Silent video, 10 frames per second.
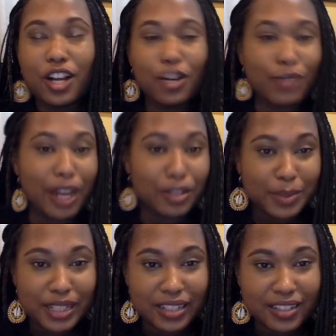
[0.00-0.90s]
around
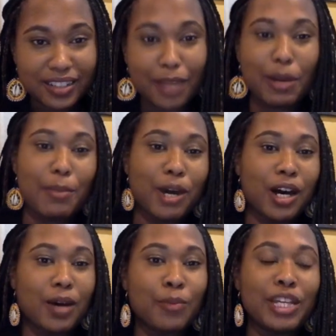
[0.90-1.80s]
me, that my
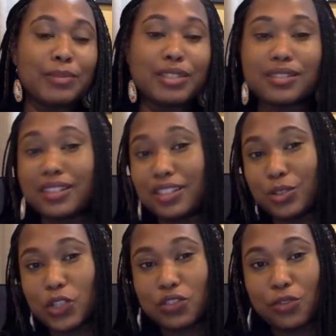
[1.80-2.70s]
mom and Miss Denise,
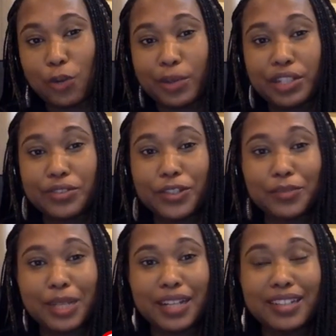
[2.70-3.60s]
who is a former teacher of
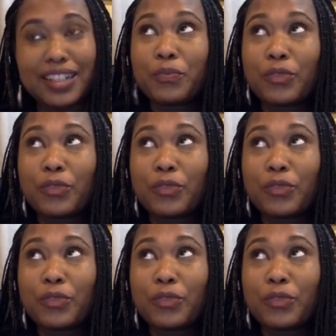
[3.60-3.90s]
mine,